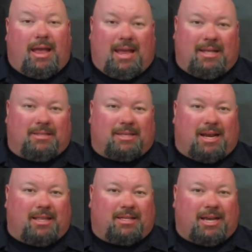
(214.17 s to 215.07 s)

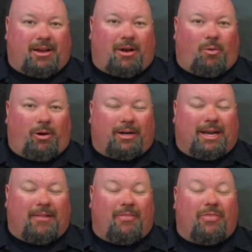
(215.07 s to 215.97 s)
inside of the town I work
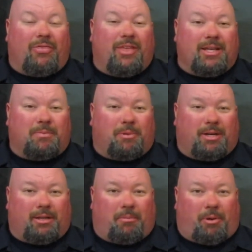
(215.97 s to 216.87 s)
in. This
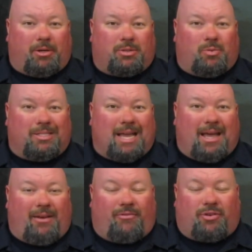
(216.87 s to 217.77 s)
particular person was
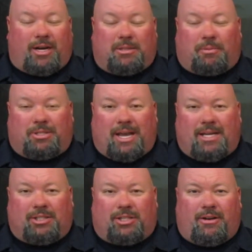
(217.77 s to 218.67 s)
head of
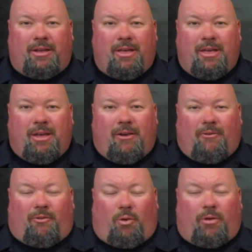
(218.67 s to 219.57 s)
transportation
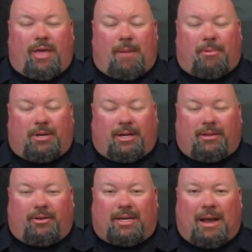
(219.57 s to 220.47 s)
for that
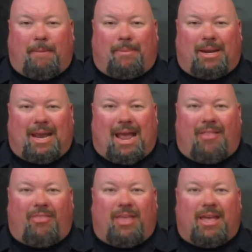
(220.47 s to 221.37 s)
particular company
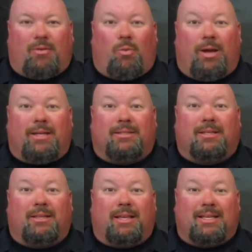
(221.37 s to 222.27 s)
and then went
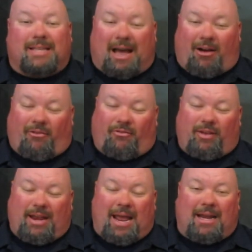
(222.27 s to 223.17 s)
to this
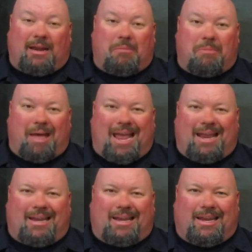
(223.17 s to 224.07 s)
outfit and
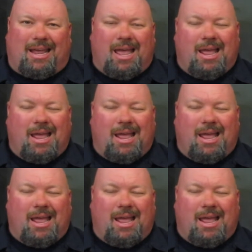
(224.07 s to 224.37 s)
demanded